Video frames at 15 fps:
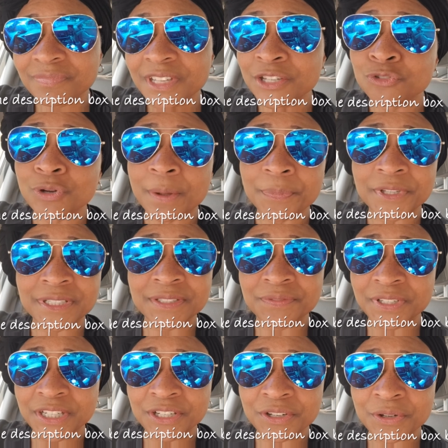drop this
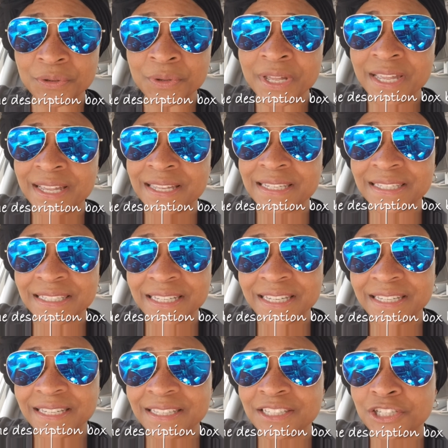video
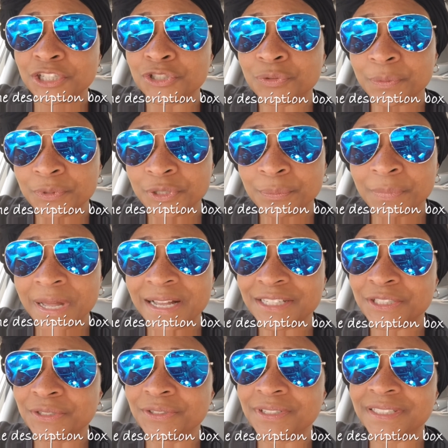link in the description
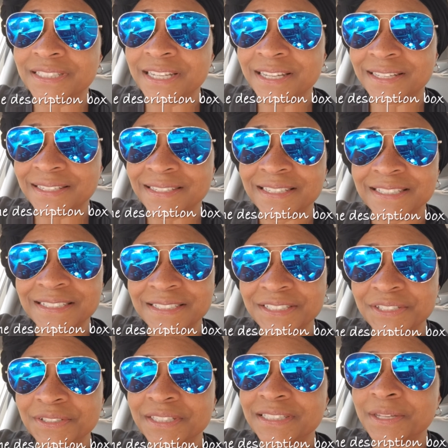box so you can take a listen
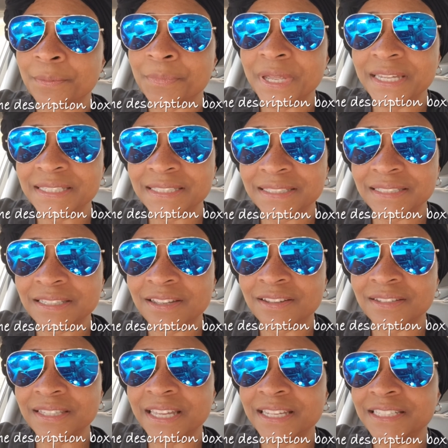to this amazing
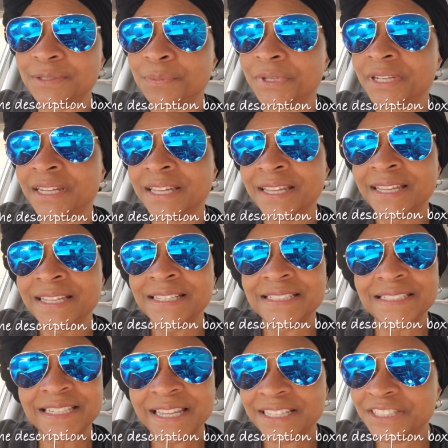song that has been
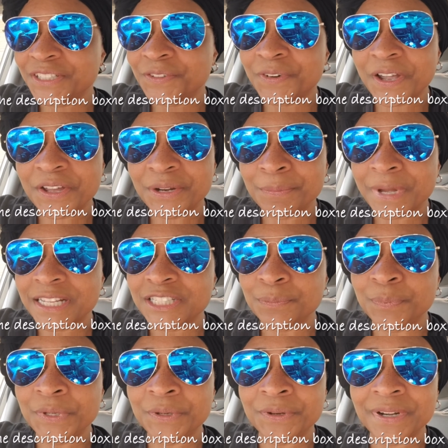dancing around in my
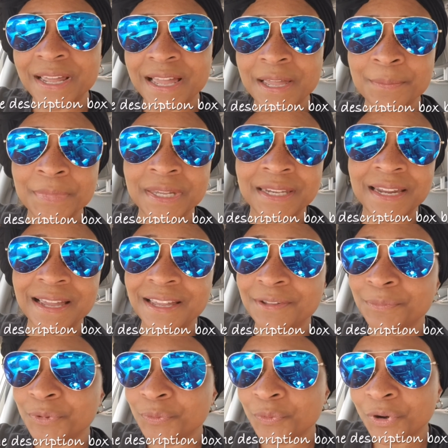spirit. I mean, I
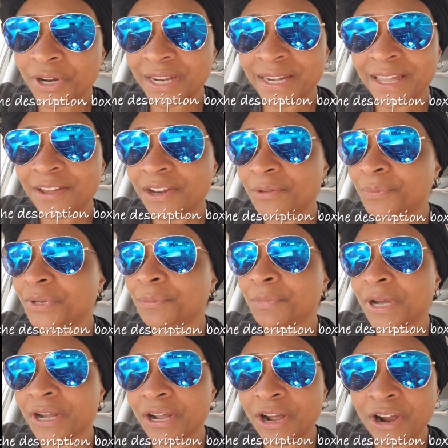have been working out. I've been in
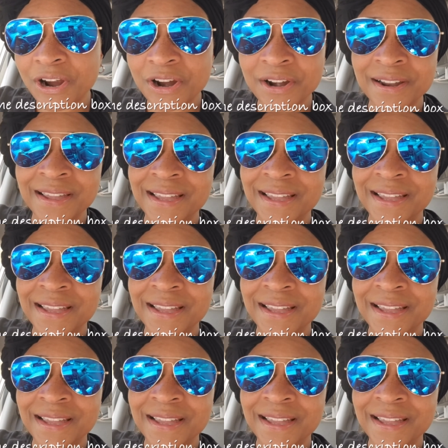my car.